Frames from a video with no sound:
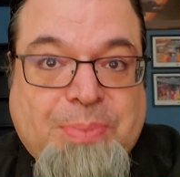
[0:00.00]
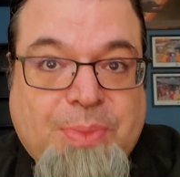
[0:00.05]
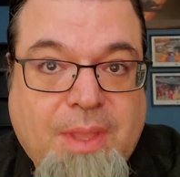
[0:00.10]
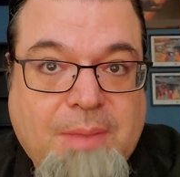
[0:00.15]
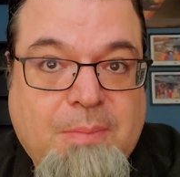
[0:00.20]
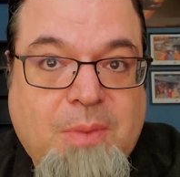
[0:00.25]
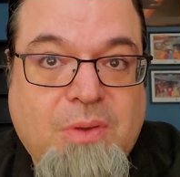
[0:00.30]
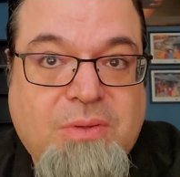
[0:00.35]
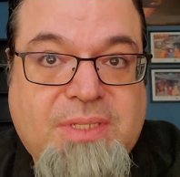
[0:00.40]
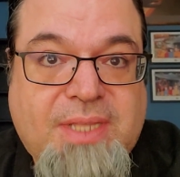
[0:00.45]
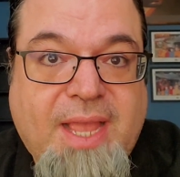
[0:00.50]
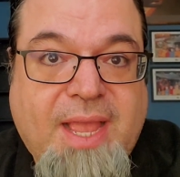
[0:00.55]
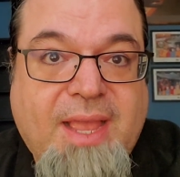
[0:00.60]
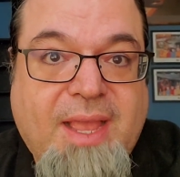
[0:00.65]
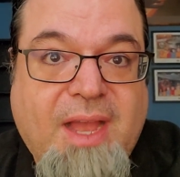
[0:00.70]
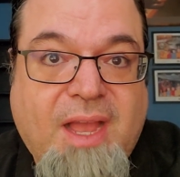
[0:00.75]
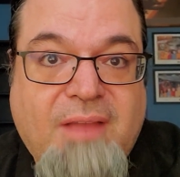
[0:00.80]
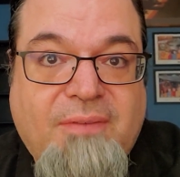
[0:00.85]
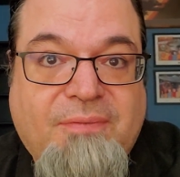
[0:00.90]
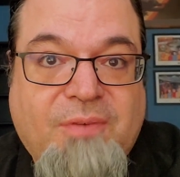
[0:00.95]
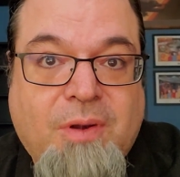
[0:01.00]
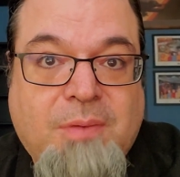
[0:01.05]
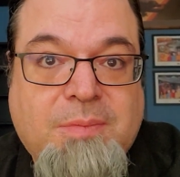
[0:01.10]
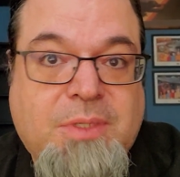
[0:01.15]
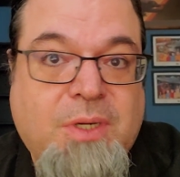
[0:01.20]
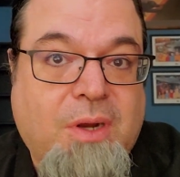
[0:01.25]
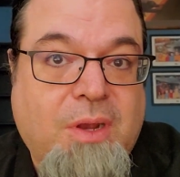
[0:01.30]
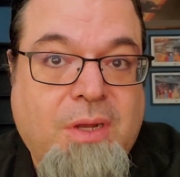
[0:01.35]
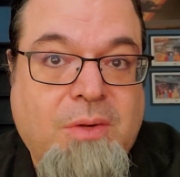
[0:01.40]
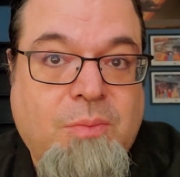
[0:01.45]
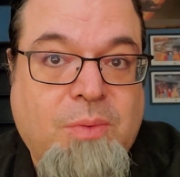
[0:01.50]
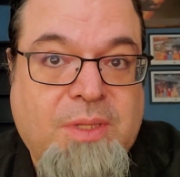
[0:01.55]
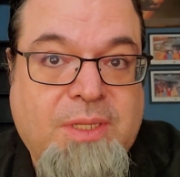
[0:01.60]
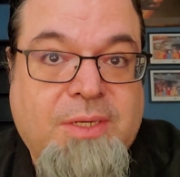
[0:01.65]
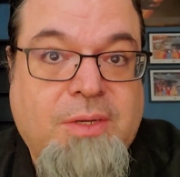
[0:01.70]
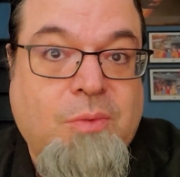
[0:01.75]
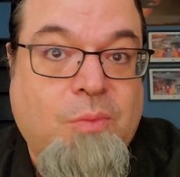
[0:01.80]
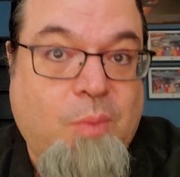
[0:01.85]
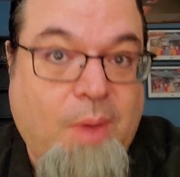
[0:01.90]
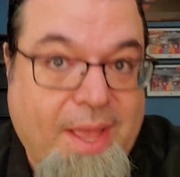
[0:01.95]
most AI firms are unwilling
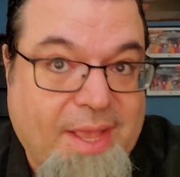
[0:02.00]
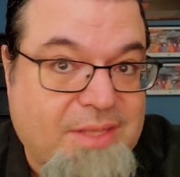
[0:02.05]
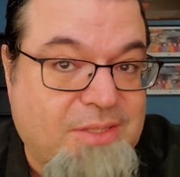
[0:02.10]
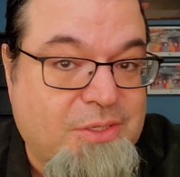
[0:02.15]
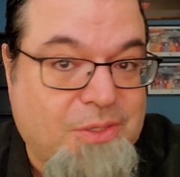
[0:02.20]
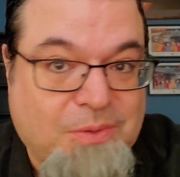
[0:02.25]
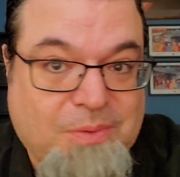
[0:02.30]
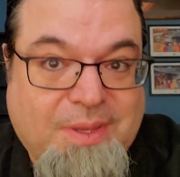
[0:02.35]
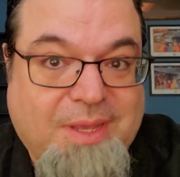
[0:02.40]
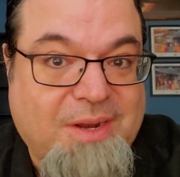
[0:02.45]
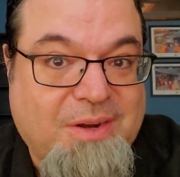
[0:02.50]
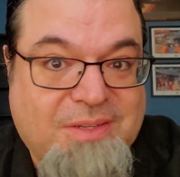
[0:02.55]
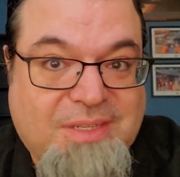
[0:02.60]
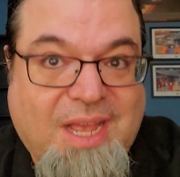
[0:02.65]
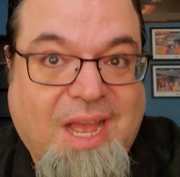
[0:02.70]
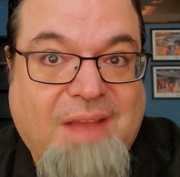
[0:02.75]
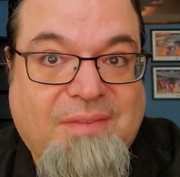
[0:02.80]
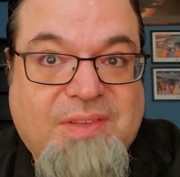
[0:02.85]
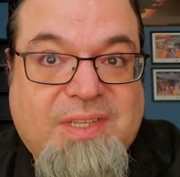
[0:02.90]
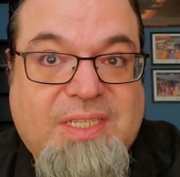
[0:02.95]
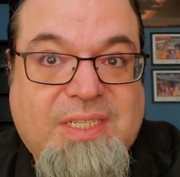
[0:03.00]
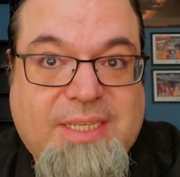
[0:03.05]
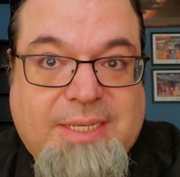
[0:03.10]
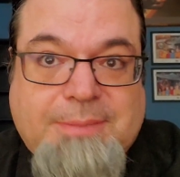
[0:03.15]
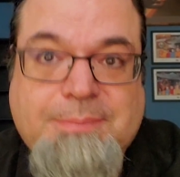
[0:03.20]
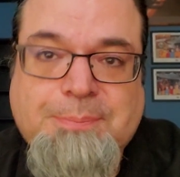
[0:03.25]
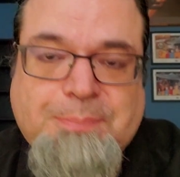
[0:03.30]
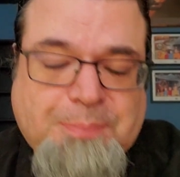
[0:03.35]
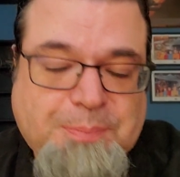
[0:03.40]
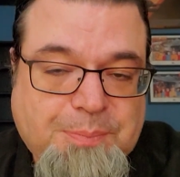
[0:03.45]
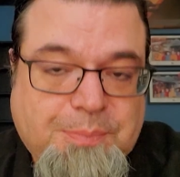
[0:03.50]
to wait two years, obviously,